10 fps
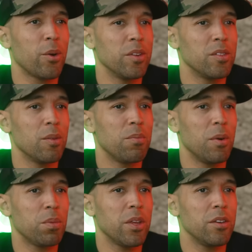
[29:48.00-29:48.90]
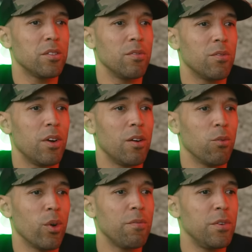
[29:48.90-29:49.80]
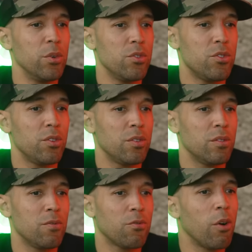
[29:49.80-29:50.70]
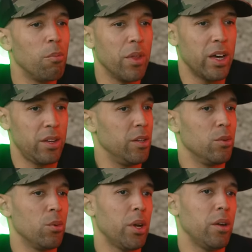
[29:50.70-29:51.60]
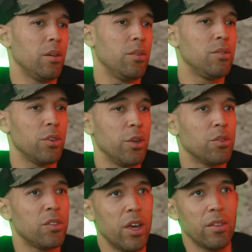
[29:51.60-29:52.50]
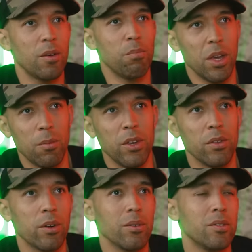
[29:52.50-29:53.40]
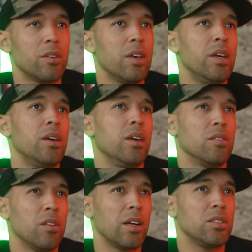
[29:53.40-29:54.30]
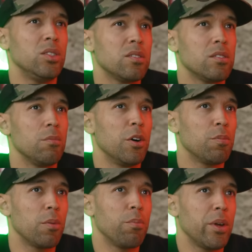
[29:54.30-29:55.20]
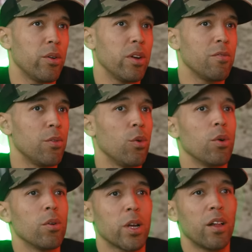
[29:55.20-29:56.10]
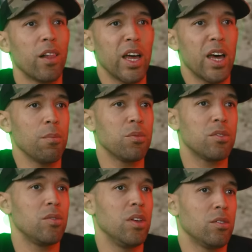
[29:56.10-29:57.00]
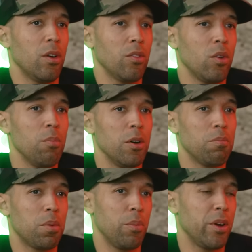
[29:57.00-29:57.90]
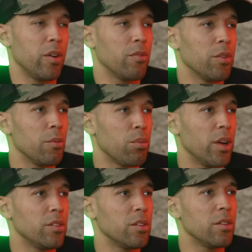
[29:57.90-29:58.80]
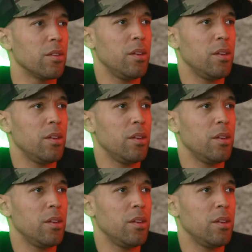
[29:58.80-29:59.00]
is a, a place of of refuge from that in a way. So you're saying that maybe there's it's not just about preparing for collapse, it's also about preparing for the present.